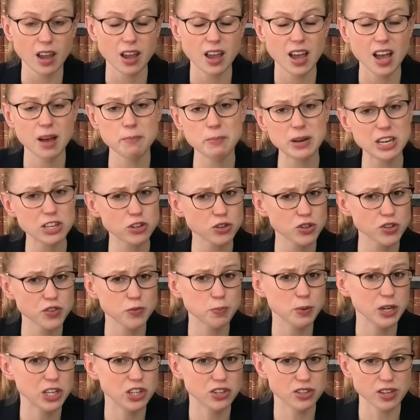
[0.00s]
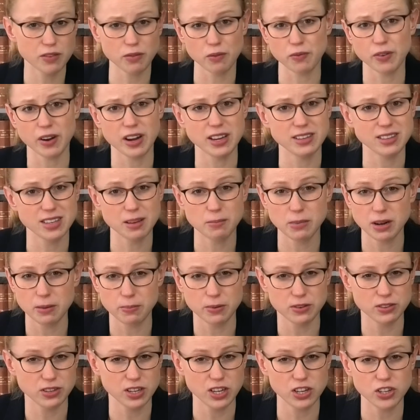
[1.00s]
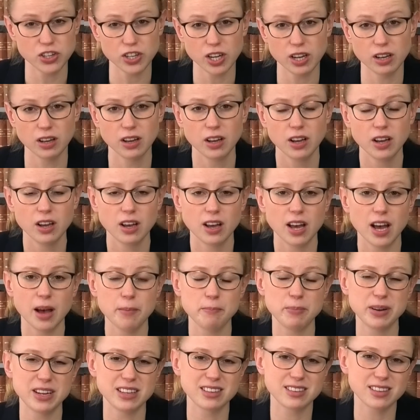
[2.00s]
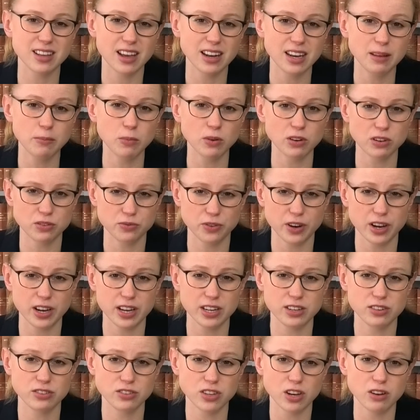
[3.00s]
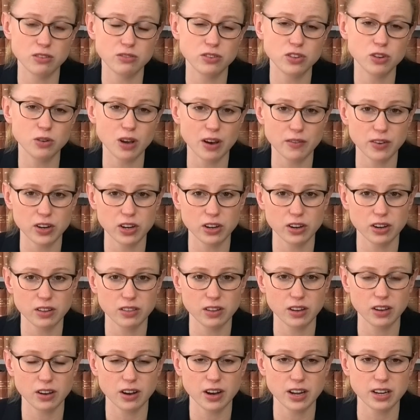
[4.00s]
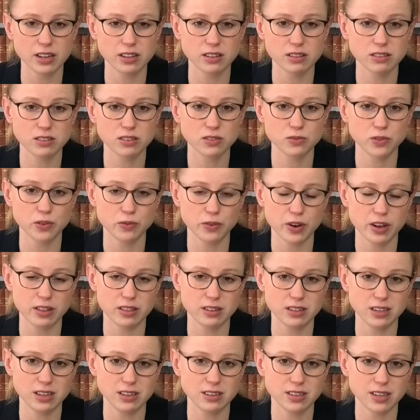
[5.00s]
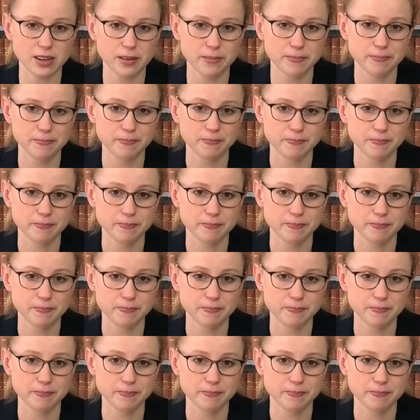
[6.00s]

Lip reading: Administrative breaches have a very similar procedure, but it's slightly modified, so do have a look at the guidance for further detail.